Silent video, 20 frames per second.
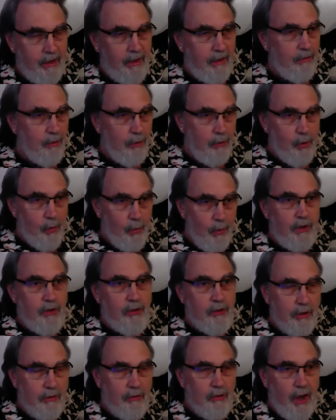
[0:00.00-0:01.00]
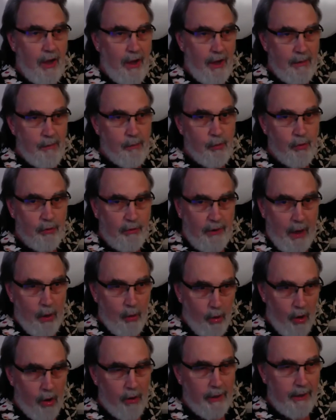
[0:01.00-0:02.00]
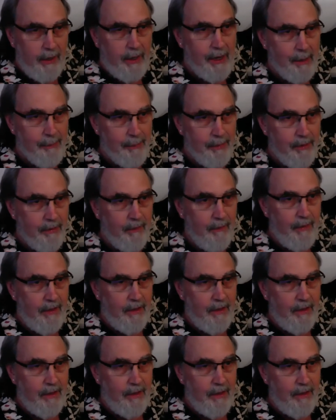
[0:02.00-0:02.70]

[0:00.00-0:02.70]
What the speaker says: The duration of time was how long it happened.